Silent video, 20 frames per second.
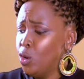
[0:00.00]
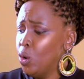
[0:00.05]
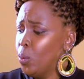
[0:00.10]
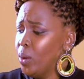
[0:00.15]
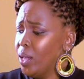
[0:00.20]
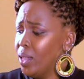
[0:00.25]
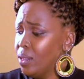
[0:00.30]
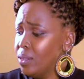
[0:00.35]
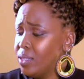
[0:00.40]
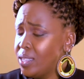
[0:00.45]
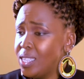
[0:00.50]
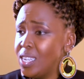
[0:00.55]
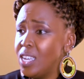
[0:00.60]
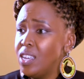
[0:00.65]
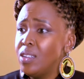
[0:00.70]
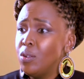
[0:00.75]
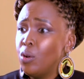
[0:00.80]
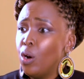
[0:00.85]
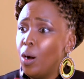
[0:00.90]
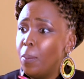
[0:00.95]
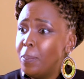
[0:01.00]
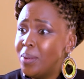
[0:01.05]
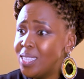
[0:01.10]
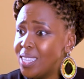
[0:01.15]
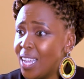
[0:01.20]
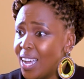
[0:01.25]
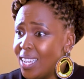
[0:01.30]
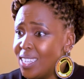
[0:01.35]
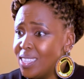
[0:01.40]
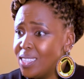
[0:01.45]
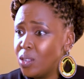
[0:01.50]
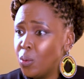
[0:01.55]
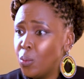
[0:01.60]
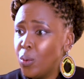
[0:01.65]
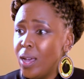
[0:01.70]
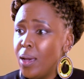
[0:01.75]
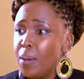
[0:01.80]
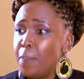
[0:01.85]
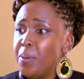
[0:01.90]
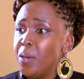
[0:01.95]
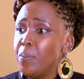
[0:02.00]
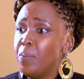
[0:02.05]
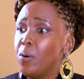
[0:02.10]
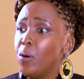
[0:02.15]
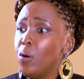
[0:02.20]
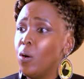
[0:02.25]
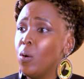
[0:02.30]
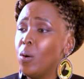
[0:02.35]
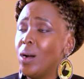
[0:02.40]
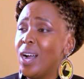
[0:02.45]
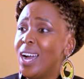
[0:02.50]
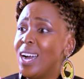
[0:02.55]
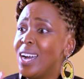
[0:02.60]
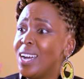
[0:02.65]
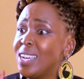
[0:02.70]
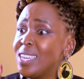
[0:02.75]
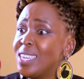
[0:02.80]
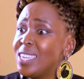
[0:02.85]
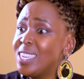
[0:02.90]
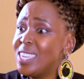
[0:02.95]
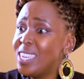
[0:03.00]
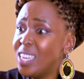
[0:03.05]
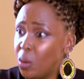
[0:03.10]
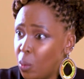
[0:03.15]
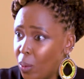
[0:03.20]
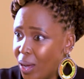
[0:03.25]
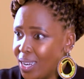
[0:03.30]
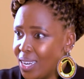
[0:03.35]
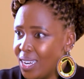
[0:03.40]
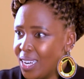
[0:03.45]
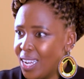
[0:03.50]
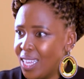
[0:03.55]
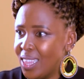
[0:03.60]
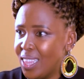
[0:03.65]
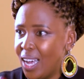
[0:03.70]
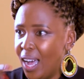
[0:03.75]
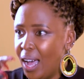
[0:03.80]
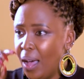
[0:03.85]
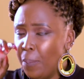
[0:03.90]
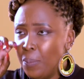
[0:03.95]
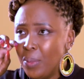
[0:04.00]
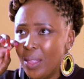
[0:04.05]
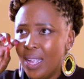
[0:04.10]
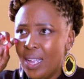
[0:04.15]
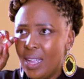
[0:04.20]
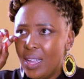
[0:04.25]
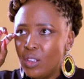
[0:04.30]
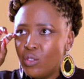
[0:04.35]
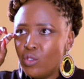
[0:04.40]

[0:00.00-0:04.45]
you will see homicides where people kill one another.